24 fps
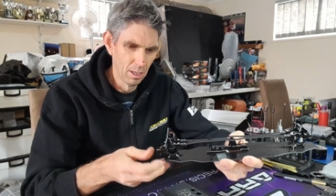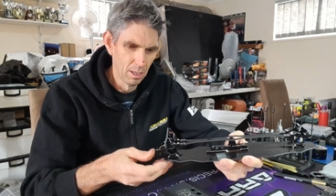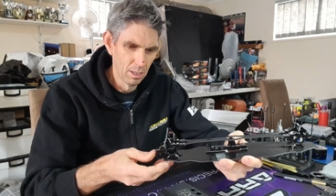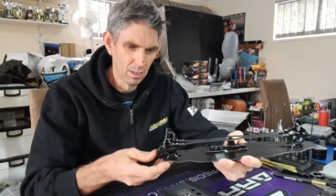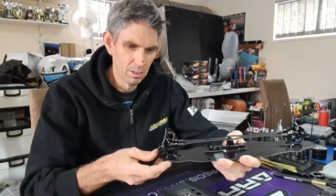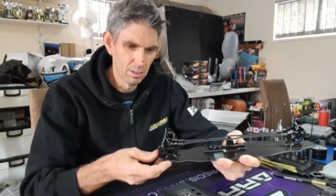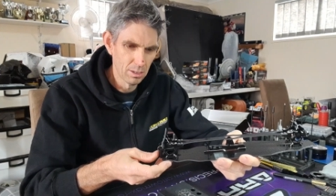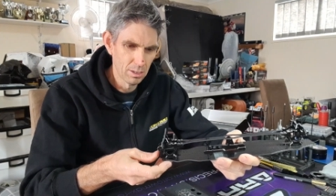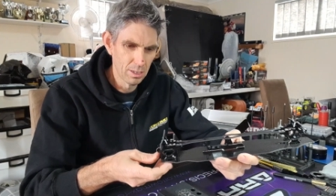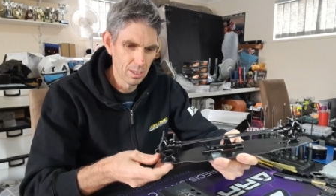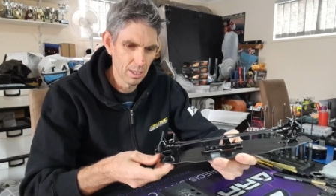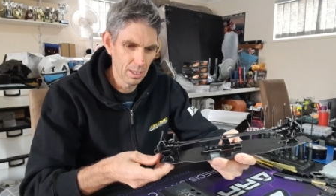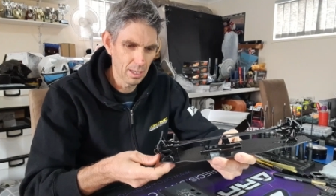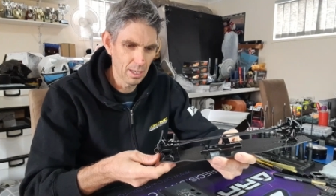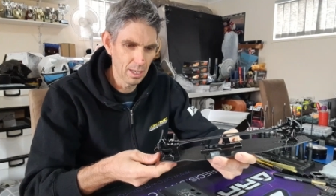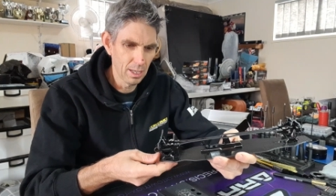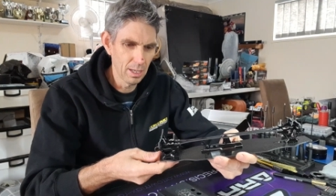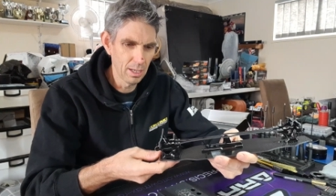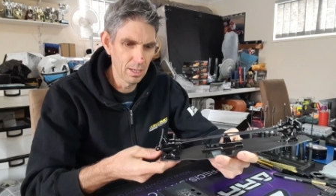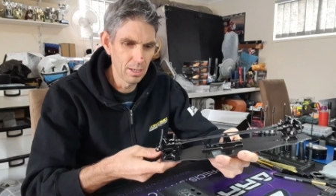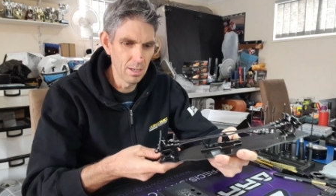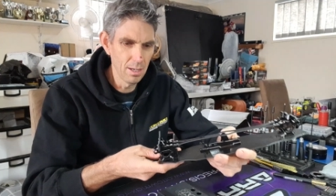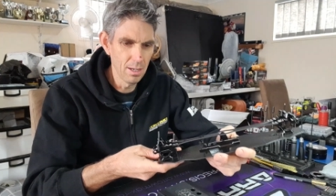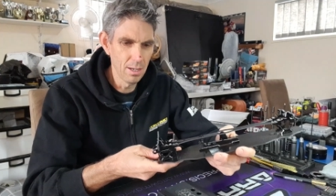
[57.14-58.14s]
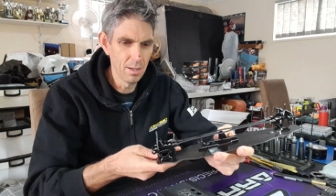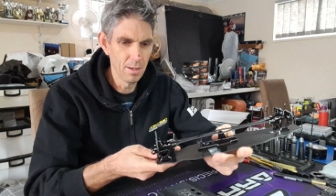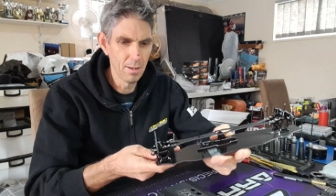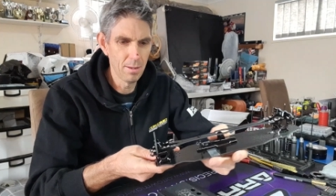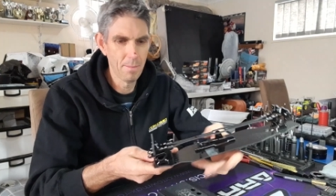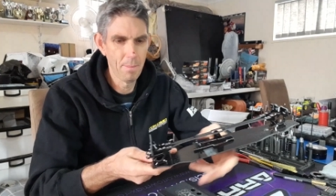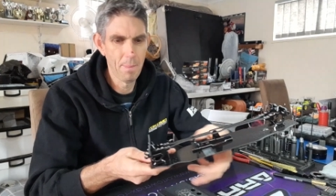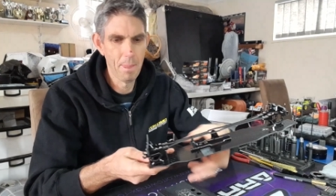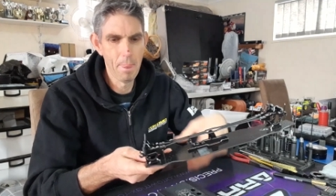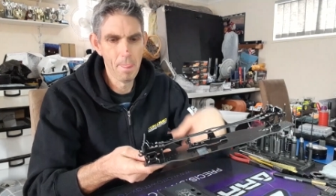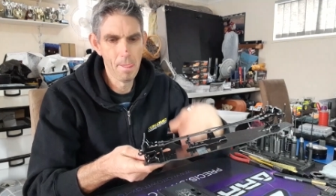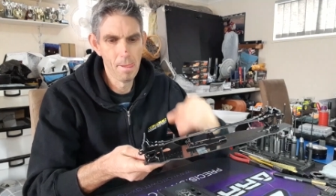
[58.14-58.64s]
stick in,
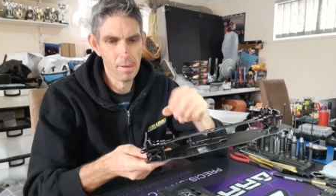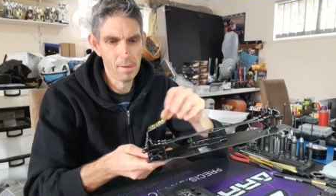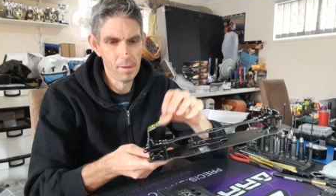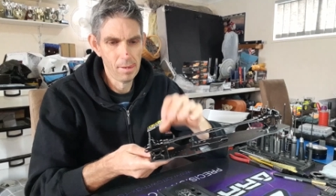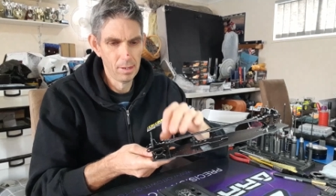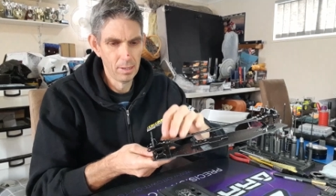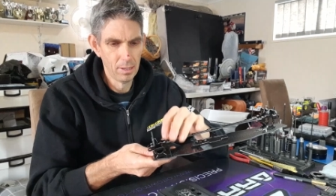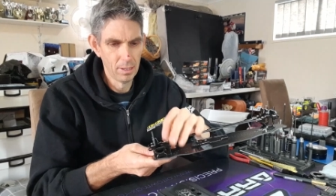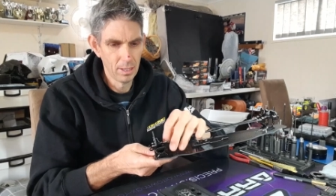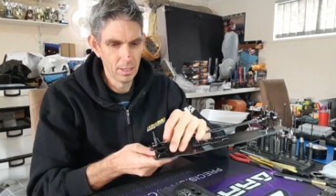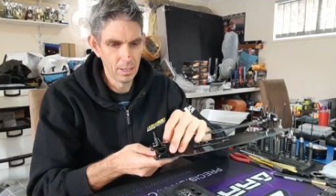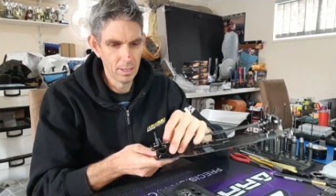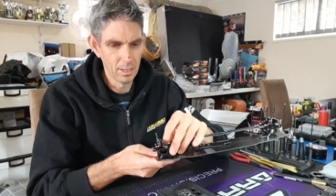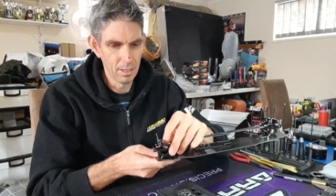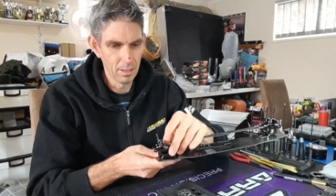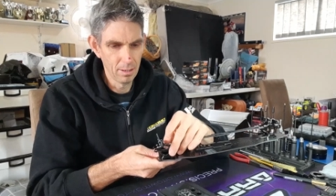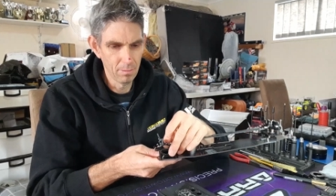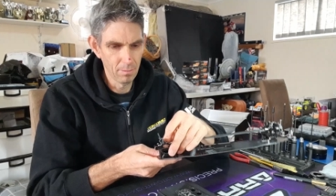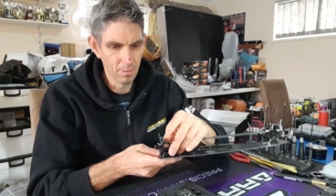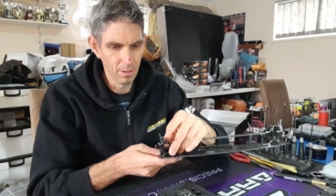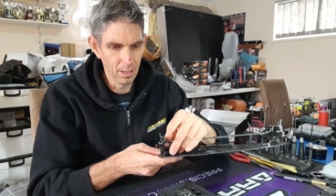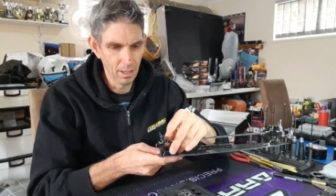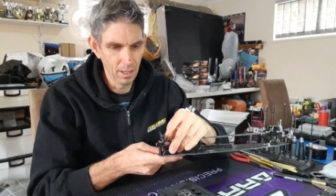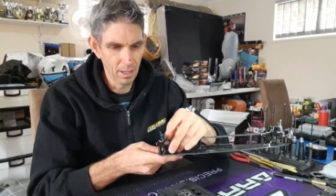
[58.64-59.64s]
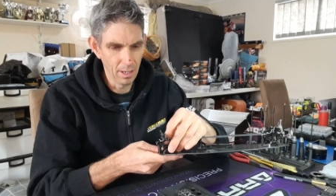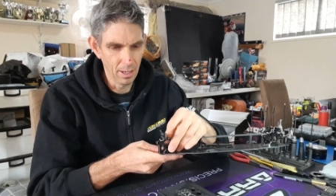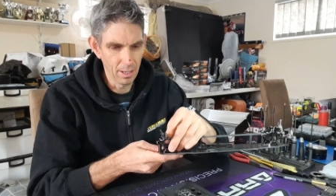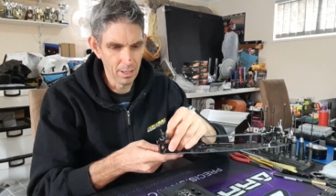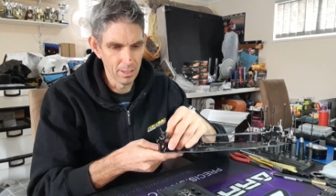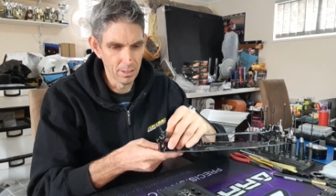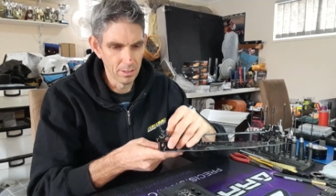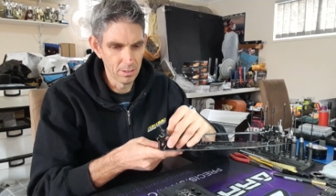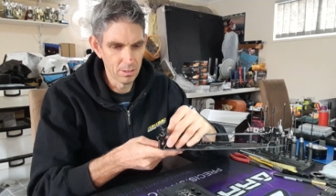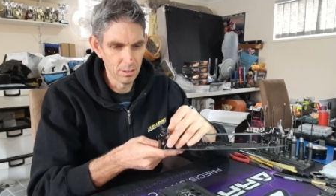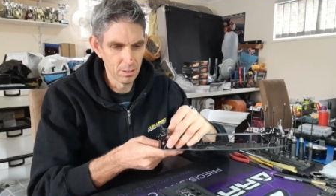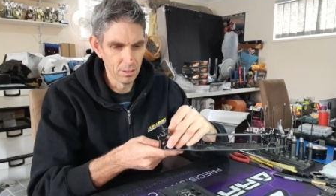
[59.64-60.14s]
and then what I like
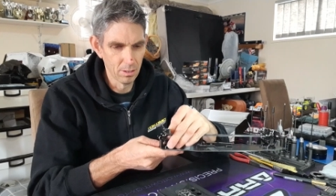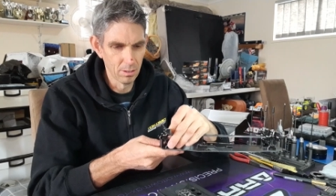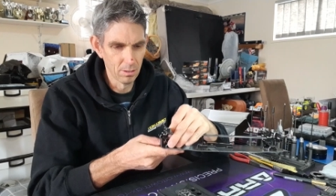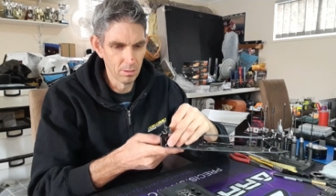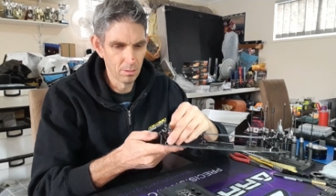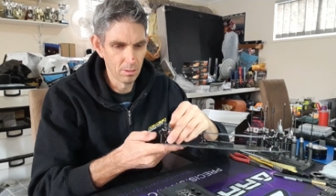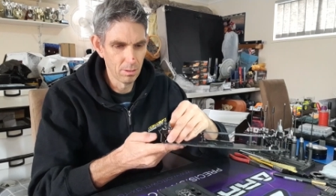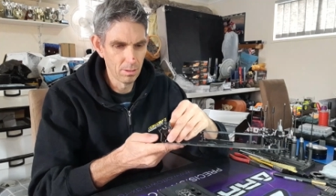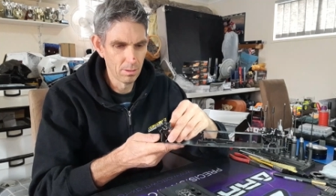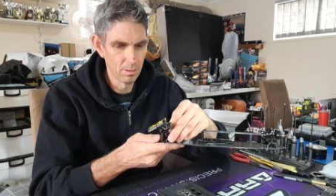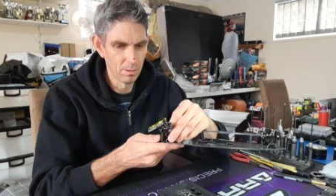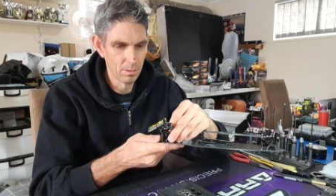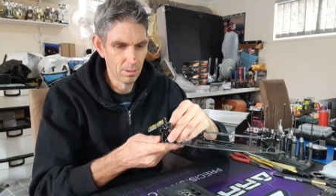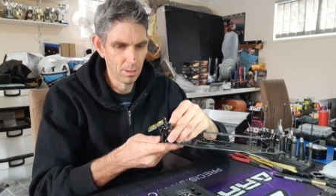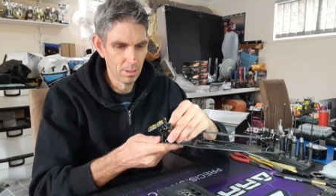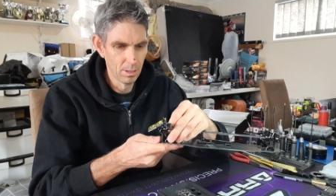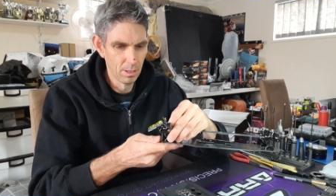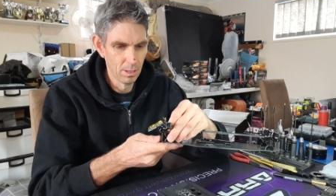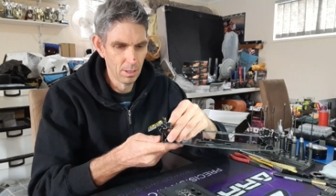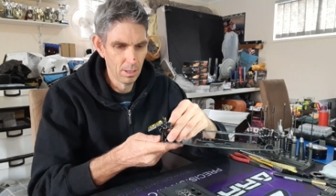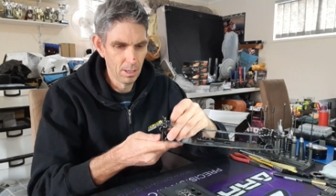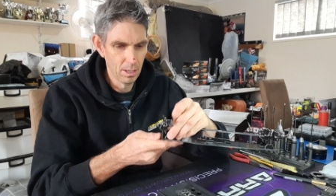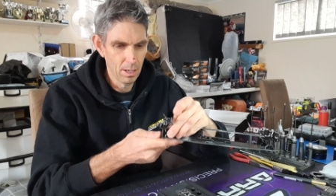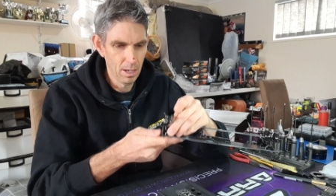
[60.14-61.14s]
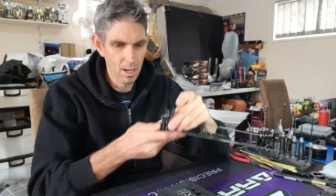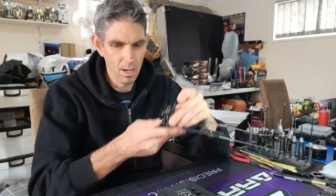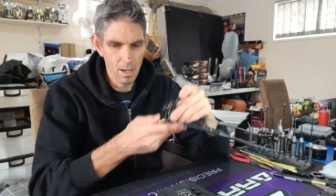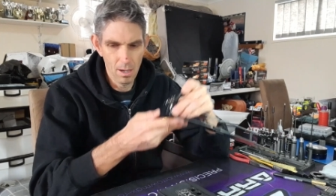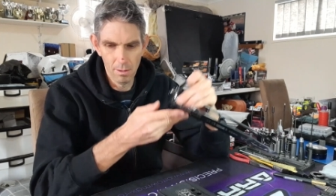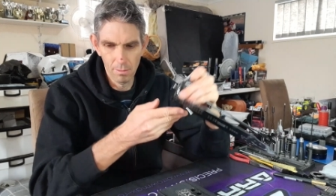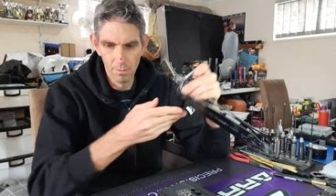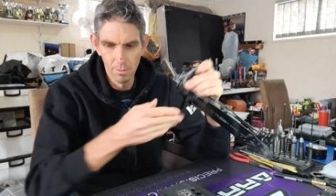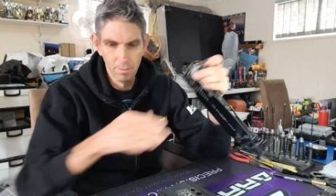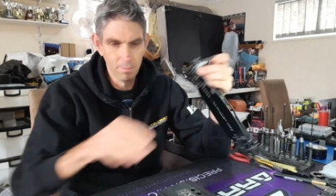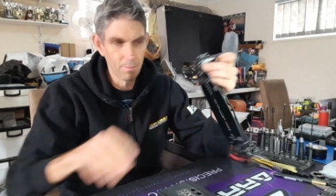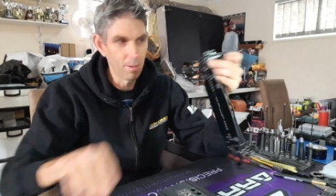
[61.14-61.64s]
to do,
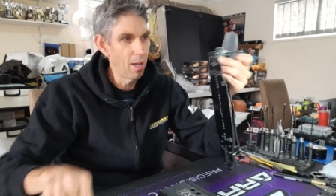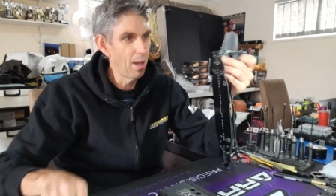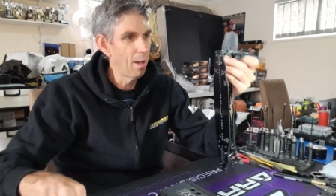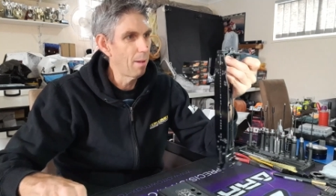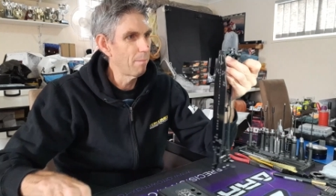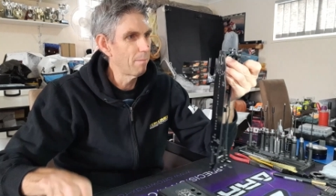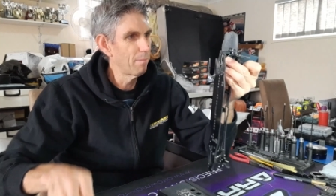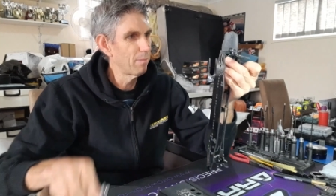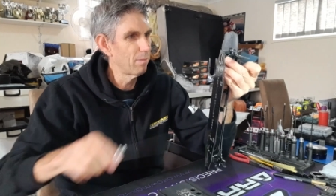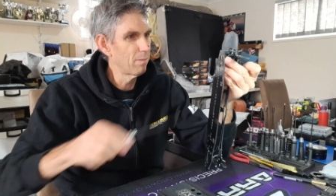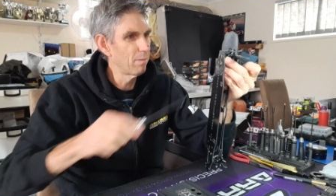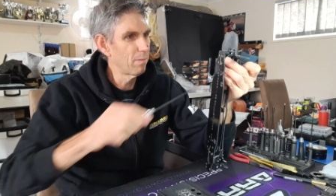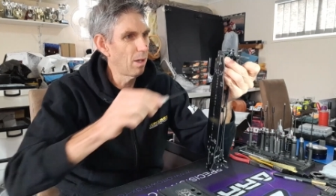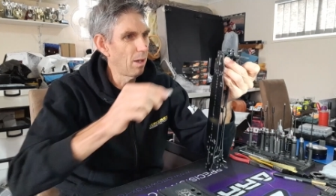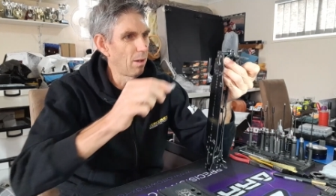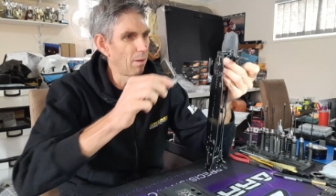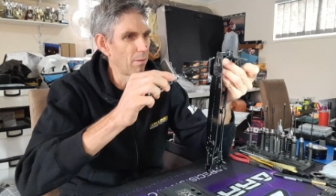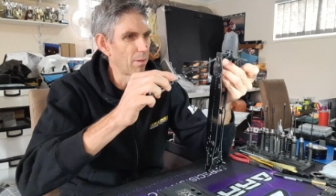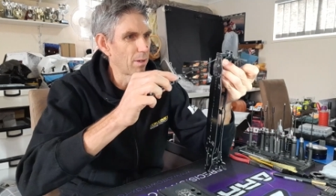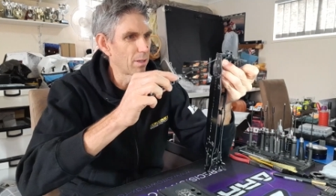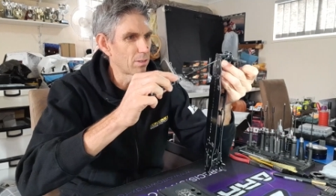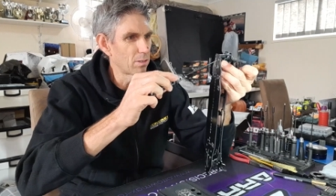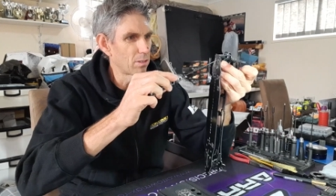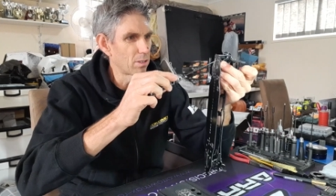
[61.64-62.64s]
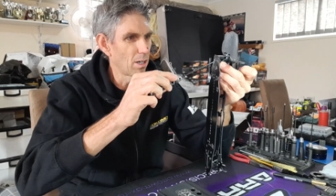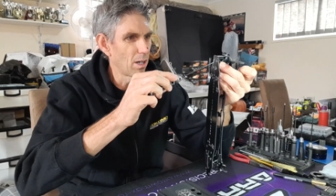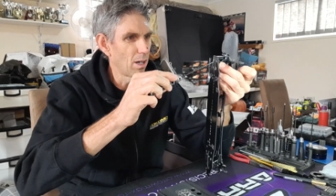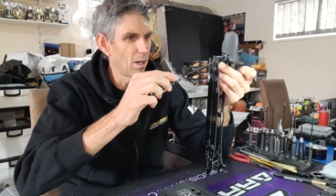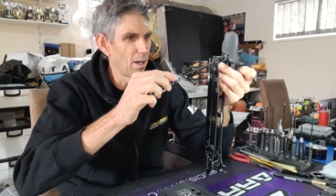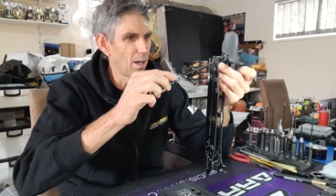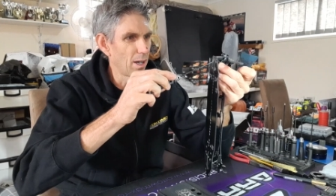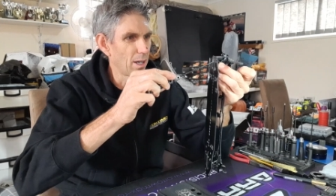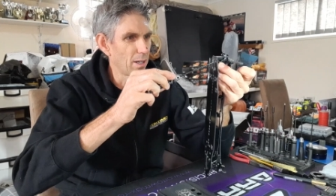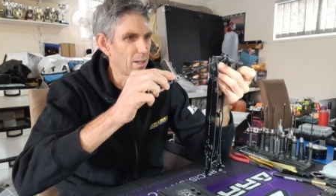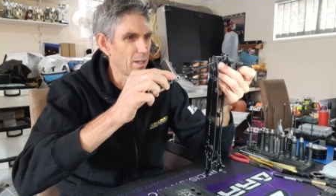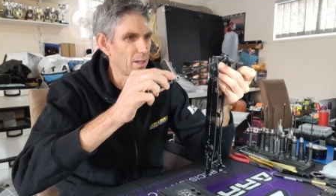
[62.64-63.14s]
hold them up, hold it
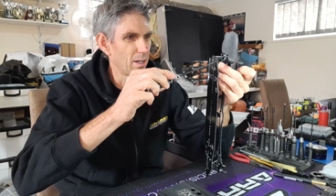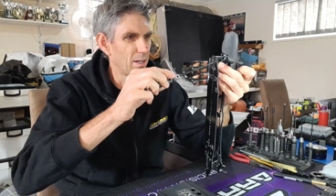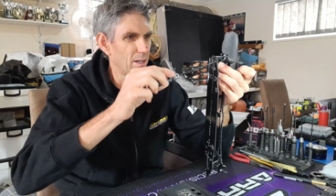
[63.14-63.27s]
tight,